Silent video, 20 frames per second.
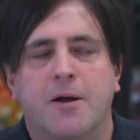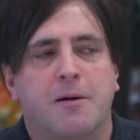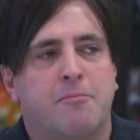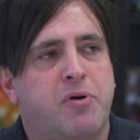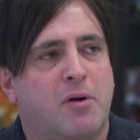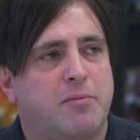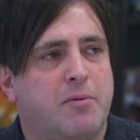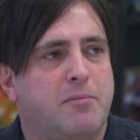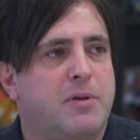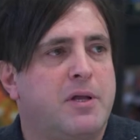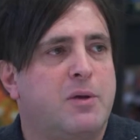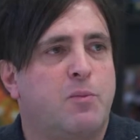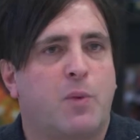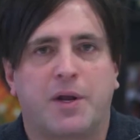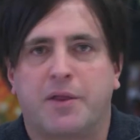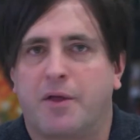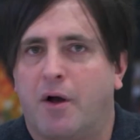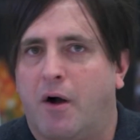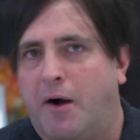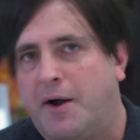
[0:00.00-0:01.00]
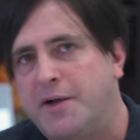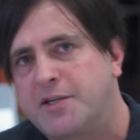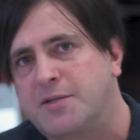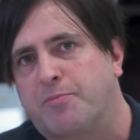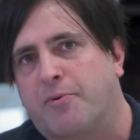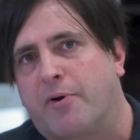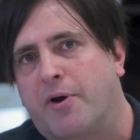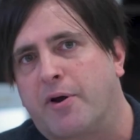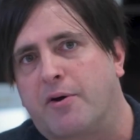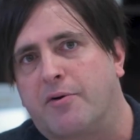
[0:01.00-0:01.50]
Probably one of the highest
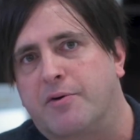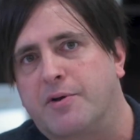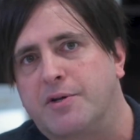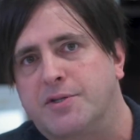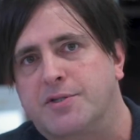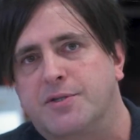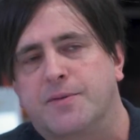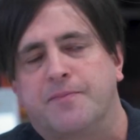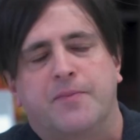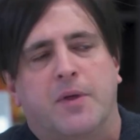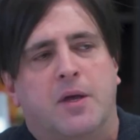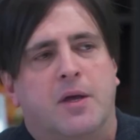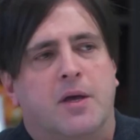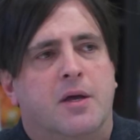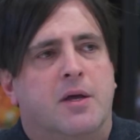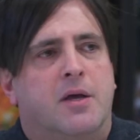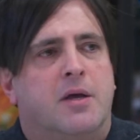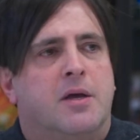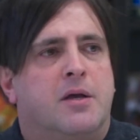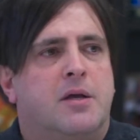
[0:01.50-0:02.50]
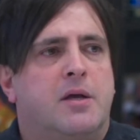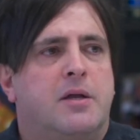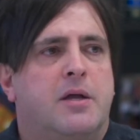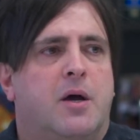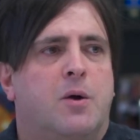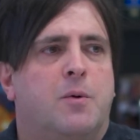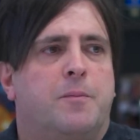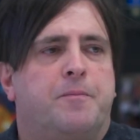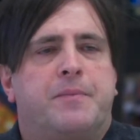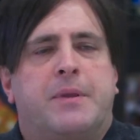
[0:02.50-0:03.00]
priorities.
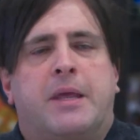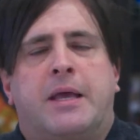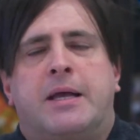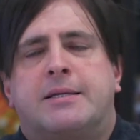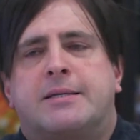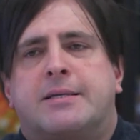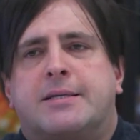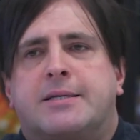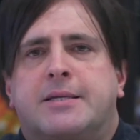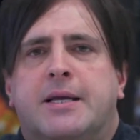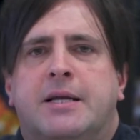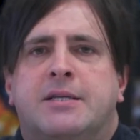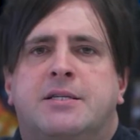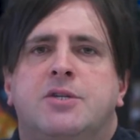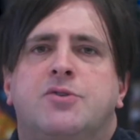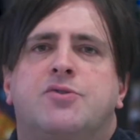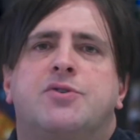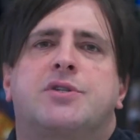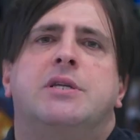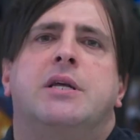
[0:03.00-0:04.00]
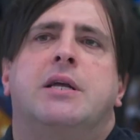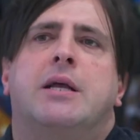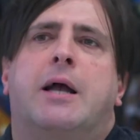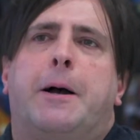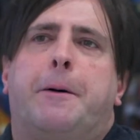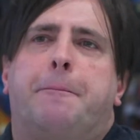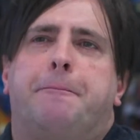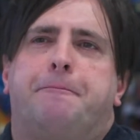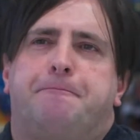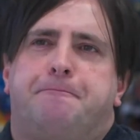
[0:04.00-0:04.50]
It's
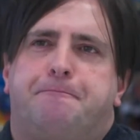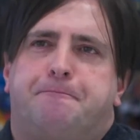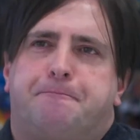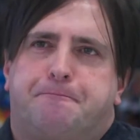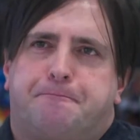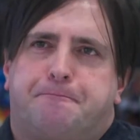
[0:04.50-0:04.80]
interesting.